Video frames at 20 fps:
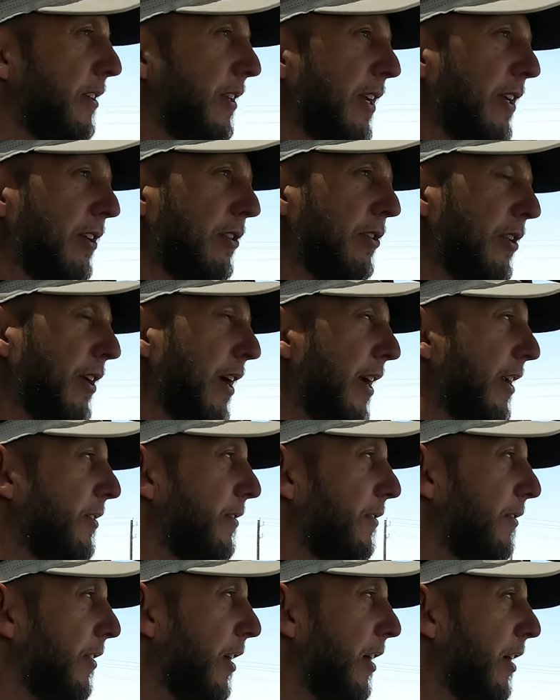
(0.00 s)
lane
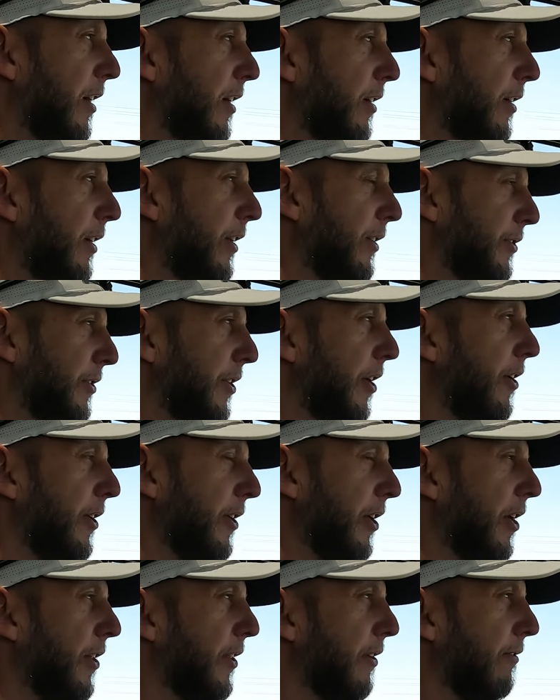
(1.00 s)
is started
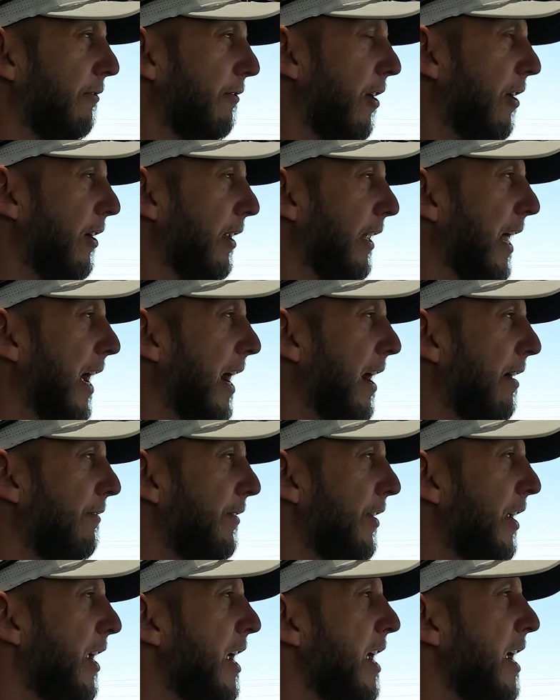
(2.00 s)
on the far left.